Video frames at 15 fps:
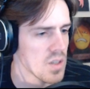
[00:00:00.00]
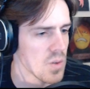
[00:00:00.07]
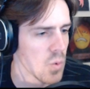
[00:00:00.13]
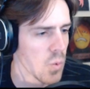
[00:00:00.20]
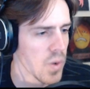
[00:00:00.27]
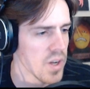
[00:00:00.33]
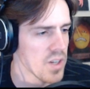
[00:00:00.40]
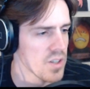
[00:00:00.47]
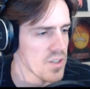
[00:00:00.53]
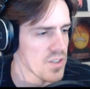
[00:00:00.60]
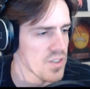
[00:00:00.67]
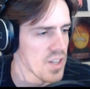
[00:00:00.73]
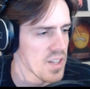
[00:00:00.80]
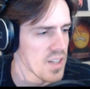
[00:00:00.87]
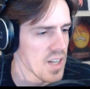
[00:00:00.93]
Wares
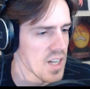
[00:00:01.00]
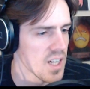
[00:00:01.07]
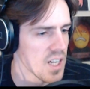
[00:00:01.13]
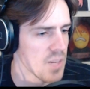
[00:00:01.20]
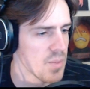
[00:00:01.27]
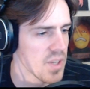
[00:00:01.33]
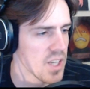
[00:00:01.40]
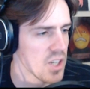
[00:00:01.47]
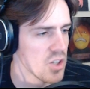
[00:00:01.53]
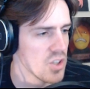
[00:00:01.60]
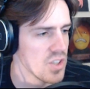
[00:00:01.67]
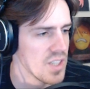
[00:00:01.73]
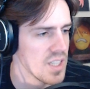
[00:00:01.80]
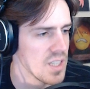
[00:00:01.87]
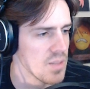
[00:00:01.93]
and I make a good
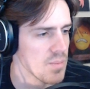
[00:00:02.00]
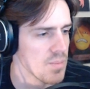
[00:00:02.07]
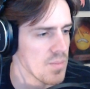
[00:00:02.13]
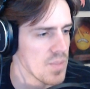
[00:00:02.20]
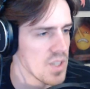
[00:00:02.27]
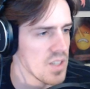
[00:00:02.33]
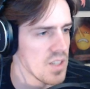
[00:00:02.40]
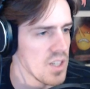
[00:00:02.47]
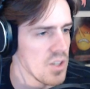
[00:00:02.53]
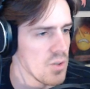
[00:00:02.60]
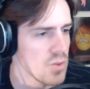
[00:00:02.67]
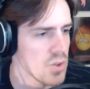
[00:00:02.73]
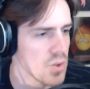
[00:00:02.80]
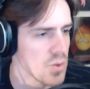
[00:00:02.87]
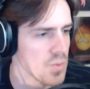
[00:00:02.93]
team. Indeed you
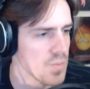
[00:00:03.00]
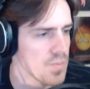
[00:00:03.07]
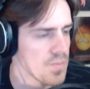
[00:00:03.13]
do.